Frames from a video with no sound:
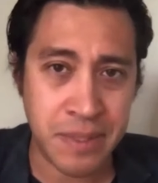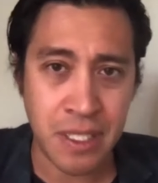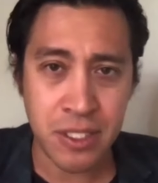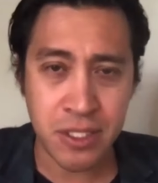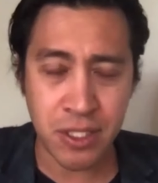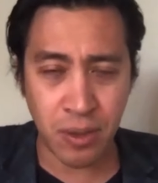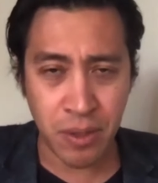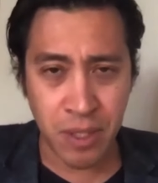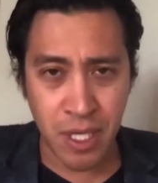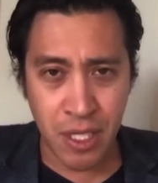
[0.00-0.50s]

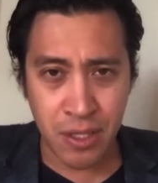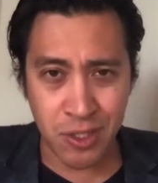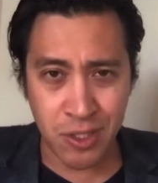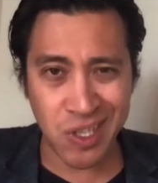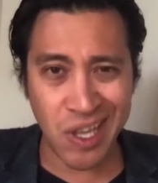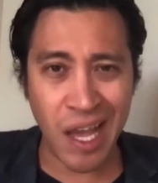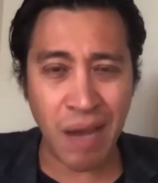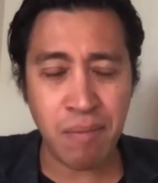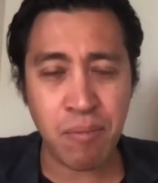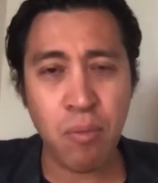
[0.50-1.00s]
So there's
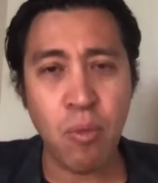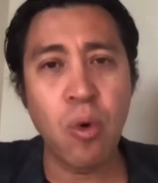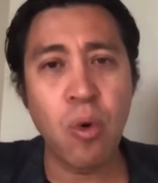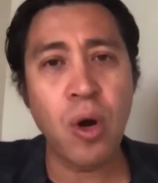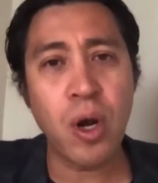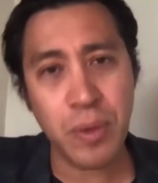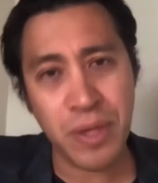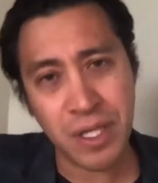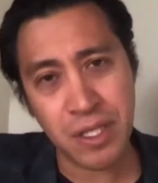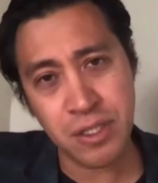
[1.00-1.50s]
a lot
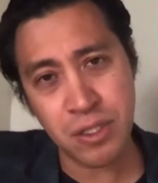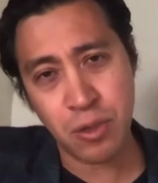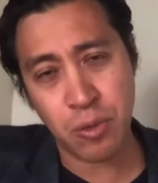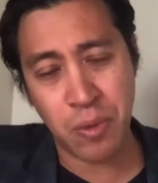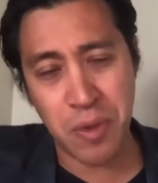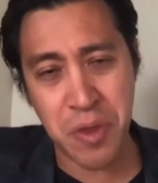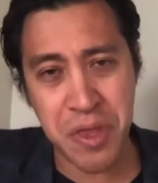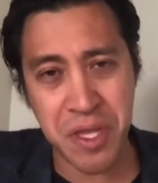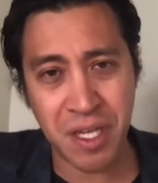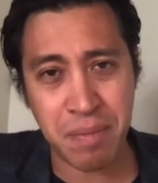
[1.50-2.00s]
more we can do
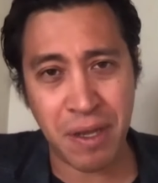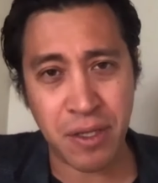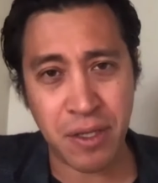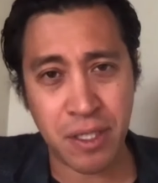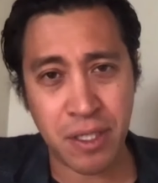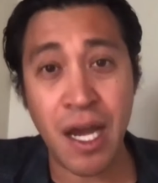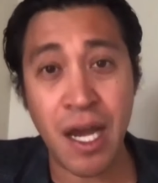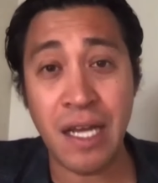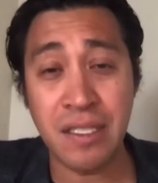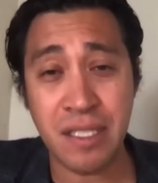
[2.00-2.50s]
when we think
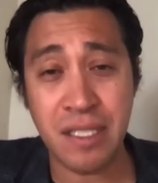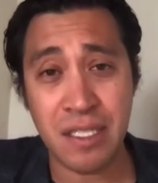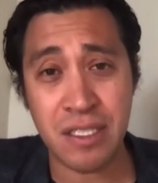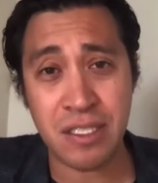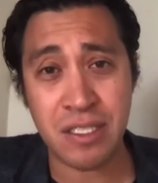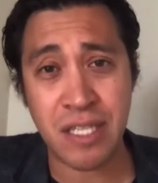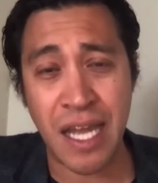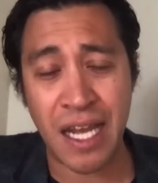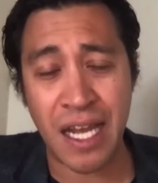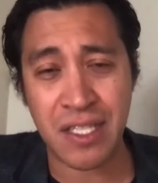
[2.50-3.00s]
about
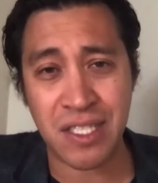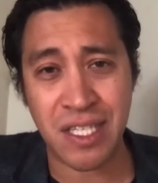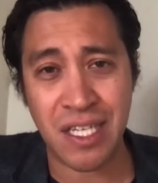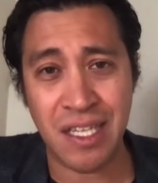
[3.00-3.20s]
content stacks.